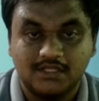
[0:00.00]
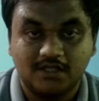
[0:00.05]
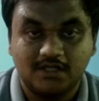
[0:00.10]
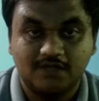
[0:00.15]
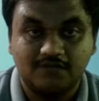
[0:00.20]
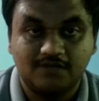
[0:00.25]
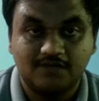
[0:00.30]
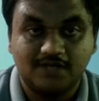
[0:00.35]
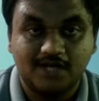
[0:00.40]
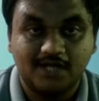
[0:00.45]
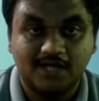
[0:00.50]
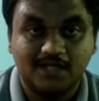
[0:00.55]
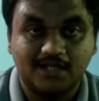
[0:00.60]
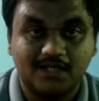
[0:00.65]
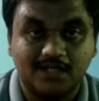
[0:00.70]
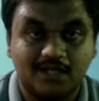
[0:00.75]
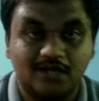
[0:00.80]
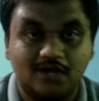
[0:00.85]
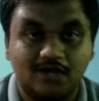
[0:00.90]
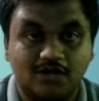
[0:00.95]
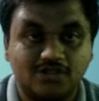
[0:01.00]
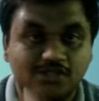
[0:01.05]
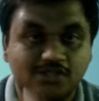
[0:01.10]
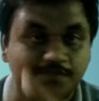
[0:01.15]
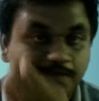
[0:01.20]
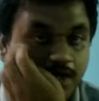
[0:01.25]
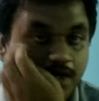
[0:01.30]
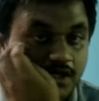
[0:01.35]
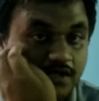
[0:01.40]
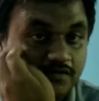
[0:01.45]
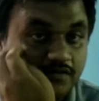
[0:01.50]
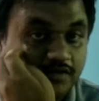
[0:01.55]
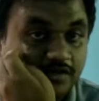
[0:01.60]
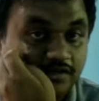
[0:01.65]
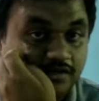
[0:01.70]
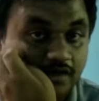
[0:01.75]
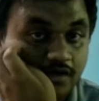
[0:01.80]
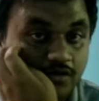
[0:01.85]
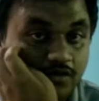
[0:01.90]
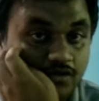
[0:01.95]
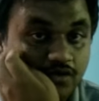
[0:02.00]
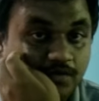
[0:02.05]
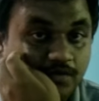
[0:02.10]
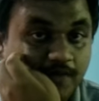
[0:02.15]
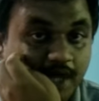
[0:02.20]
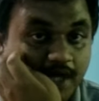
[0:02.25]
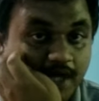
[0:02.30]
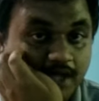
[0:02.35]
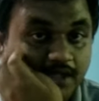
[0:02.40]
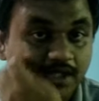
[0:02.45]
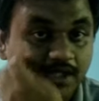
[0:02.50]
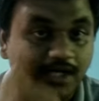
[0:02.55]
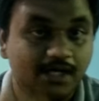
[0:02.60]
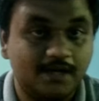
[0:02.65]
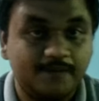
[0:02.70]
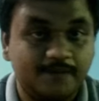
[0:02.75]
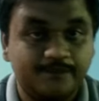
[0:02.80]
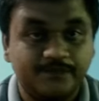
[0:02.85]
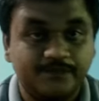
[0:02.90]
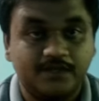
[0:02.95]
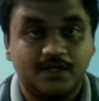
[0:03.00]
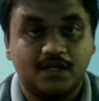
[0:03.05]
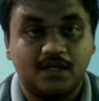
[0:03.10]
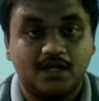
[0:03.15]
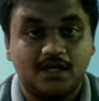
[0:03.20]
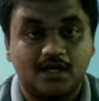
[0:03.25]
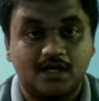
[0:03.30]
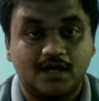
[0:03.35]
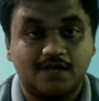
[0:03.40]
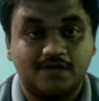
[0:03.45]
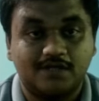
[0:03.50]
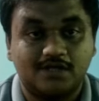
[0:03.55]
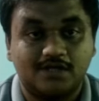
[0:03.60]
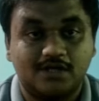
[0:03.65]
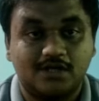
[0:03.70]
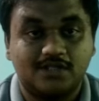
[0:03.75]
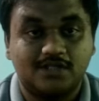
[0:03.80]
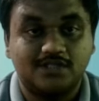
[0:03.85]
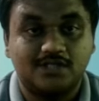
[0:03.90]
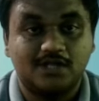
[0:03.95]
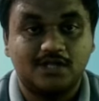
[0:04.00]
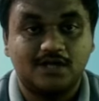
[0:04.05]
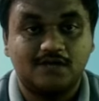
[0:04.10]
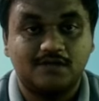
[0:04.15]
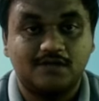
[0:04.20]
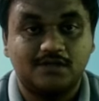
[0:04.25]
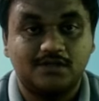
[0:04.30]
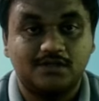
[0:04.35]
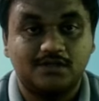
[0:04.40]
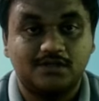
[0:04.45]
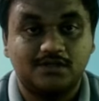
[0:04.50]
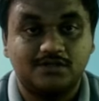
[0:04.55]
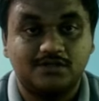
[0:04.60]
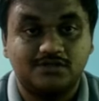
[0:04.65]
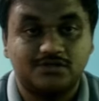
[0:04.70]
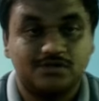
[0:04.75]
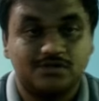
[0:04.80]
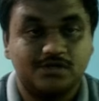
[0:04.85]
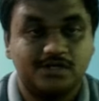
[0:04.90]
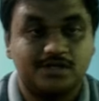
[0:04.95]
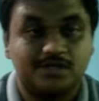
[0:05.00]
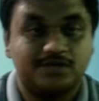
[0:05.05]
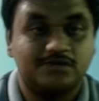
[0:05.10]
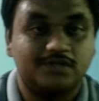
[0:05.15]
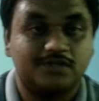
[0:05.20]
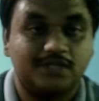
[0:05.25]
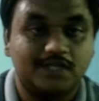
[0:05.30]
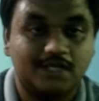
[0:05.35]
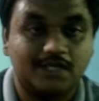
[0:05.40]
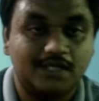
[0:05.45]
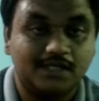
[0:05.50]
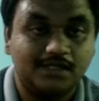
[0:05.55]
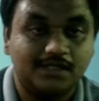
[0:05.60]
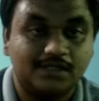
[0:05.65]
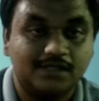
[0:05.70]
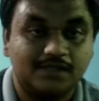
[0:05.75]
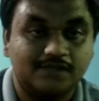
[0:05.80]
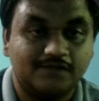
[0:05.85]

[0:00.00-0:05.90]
If you write the logic part of this, how to bind the our store into here.